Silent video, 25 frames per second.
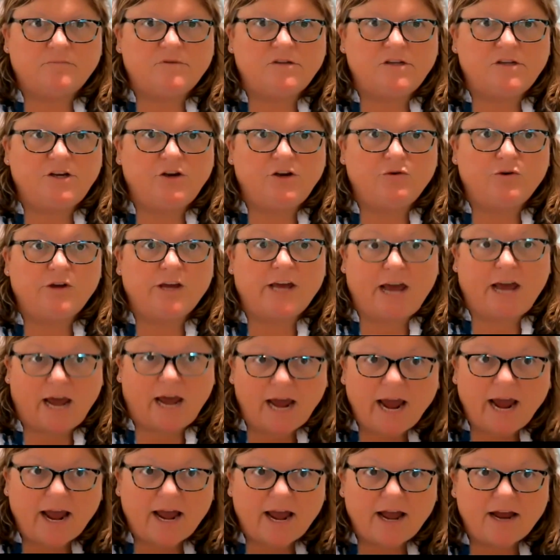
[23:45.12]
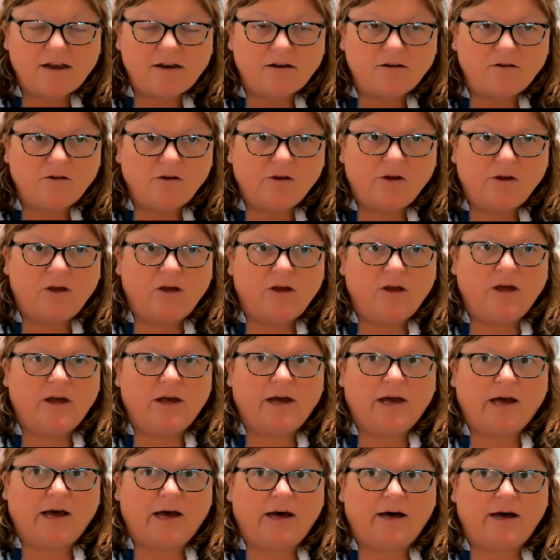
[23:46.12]
You can.
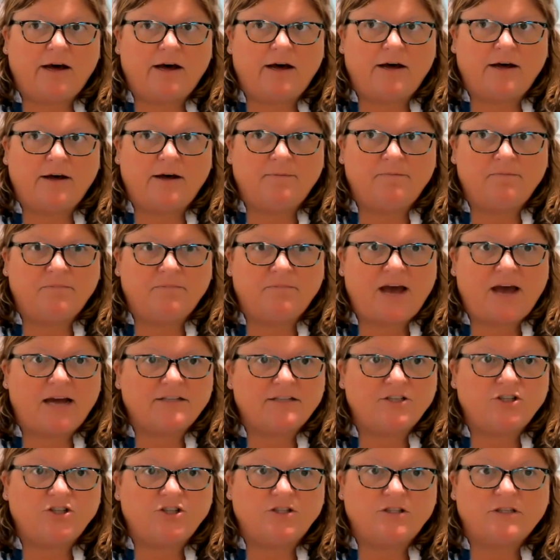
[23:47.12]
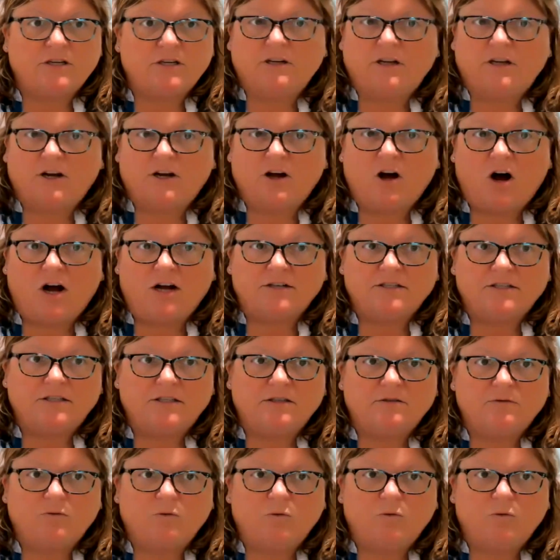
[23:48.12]
That's just going to cost.